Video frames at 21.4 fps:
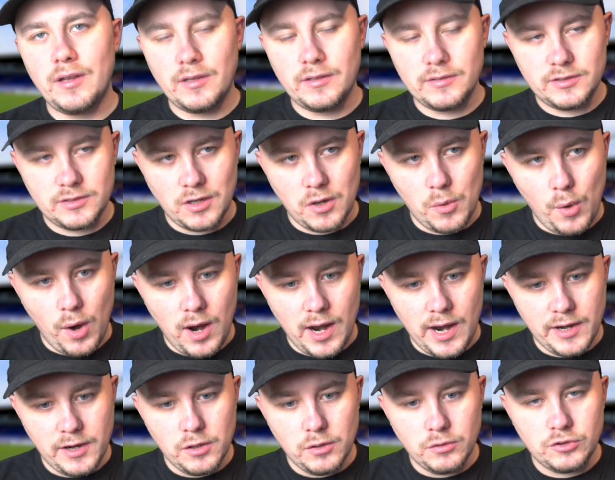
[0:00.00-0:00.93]
so
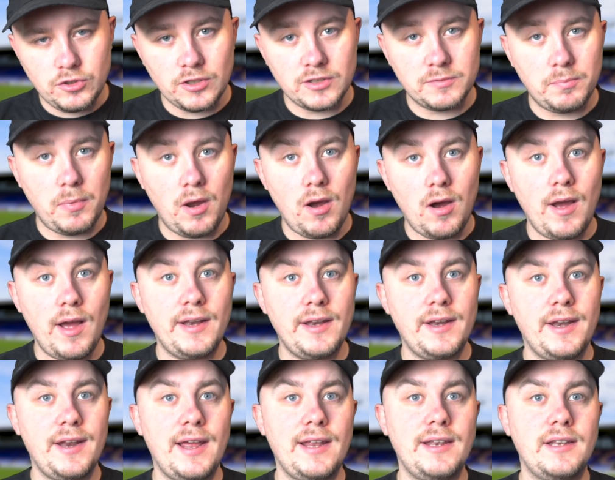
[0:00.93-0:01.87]
Ayew just behind
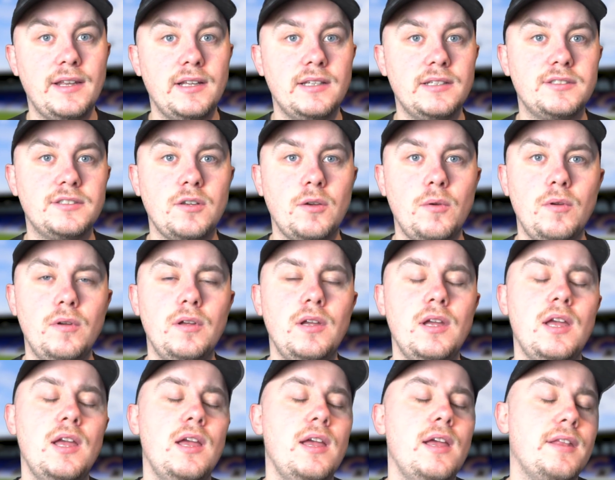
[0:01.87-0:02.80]
Hernandez, so
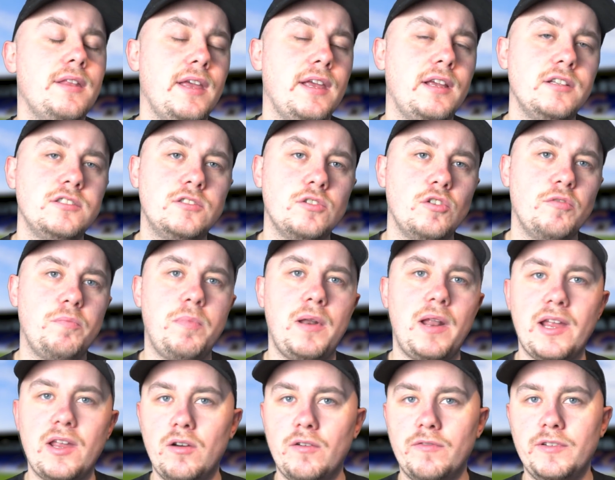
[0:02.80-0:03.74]
they can sort of
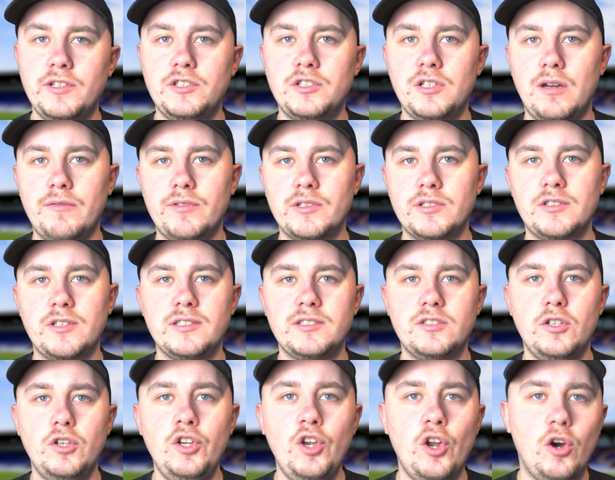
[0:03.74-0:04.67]
play off each other. So
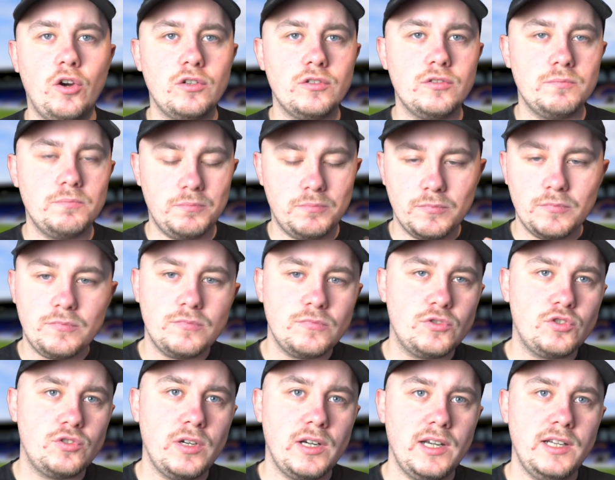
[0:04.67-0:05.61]
it's not
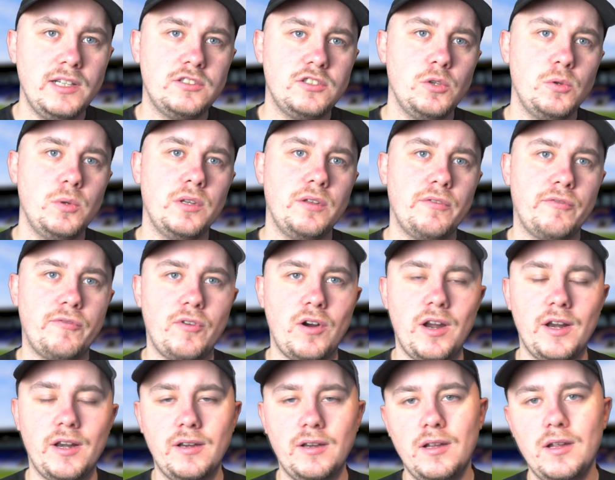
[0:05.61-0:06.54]
strictly two at the
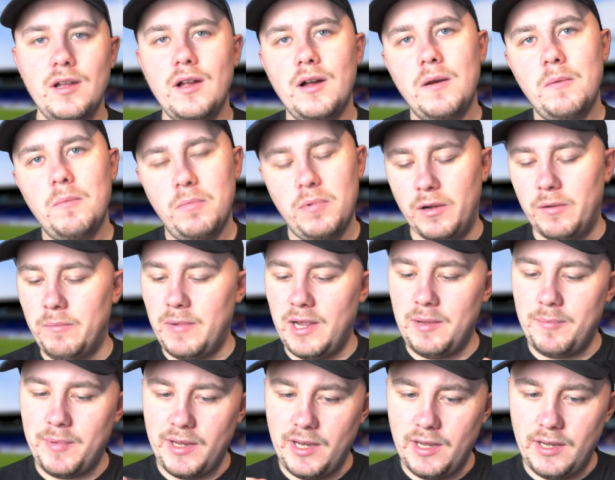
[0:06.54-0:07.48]
front, but
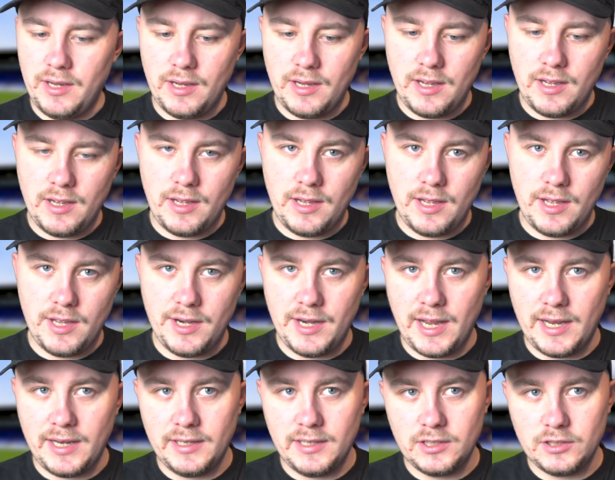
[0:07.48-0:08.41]
maybe
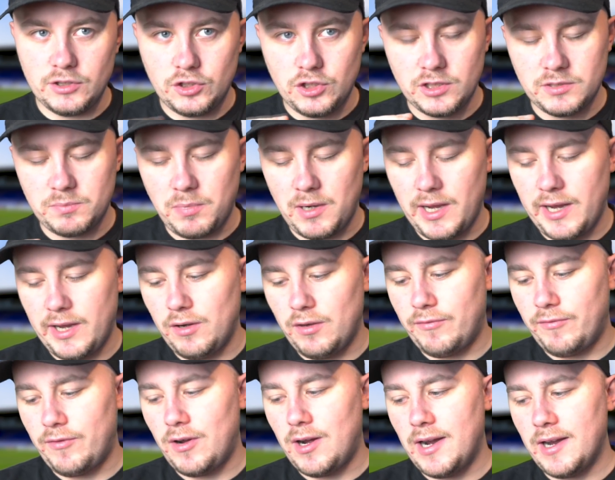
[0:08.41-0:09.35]
Hernandez just playing
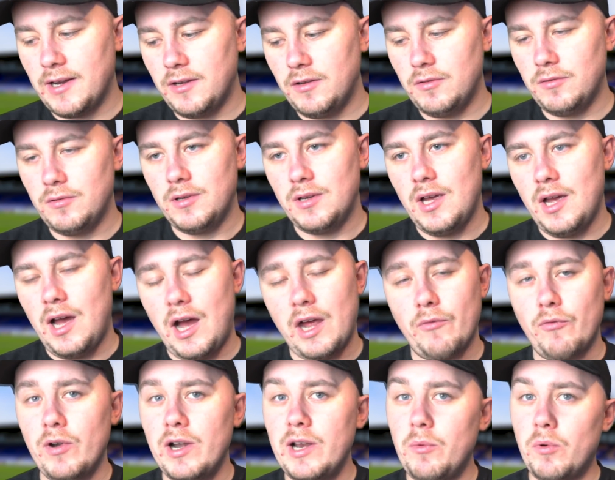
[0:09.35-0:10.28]
off Ayew. I
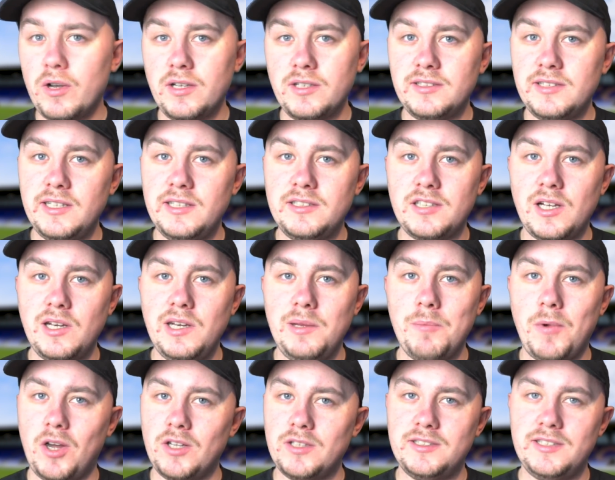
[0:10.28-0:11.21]
really want to see Toni
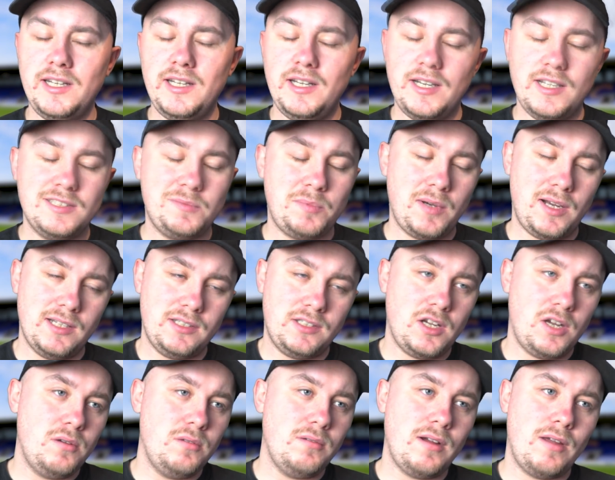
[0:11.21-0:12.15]
Martinez, but I
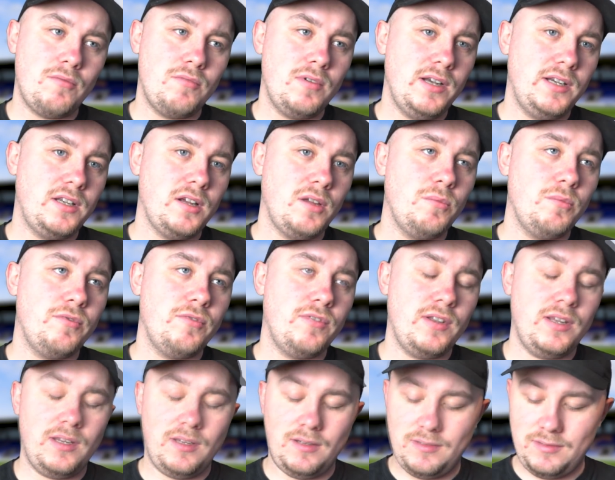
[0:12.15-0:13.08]
don't. I really don't
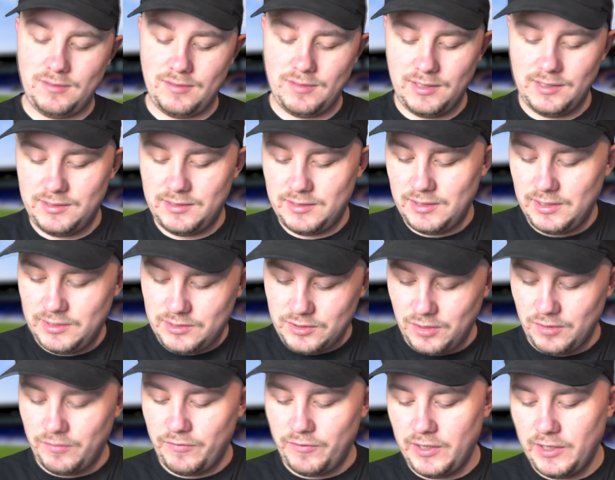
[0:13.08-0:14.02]
think he's he's
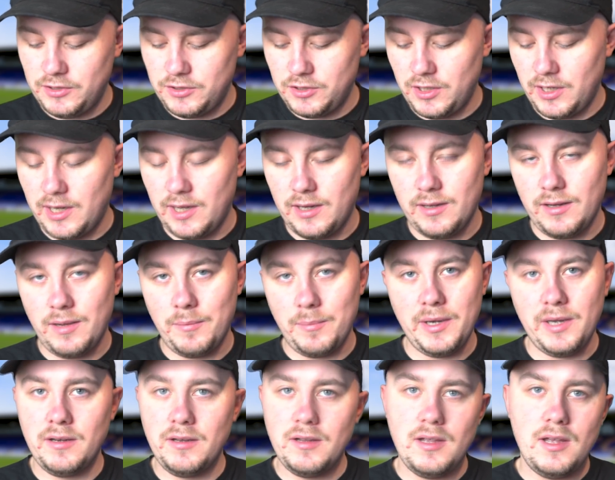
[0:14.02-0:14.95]
going to feature yet. I
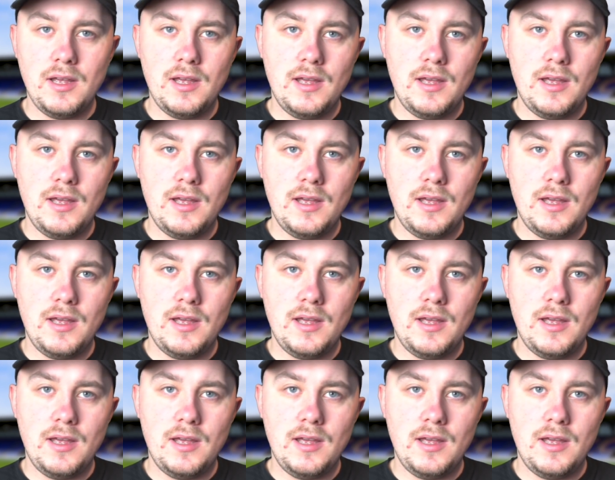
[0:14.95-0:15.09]
mean,